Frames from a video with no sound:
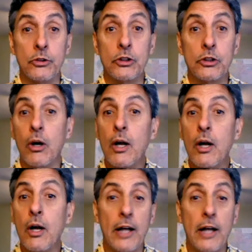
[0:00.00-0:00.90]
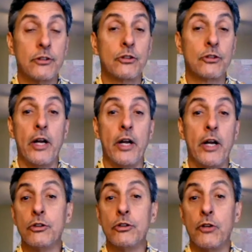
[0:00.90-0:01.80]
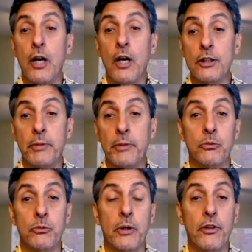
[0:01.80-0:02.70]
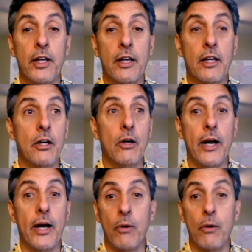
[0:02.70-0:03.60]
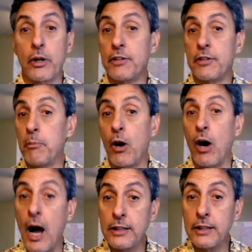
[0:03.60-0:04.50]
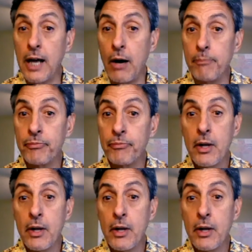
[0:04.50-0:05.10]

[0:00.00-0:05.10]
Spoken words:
So that's great news for us because we were thinking, hey, we're going to have to keep our eyes out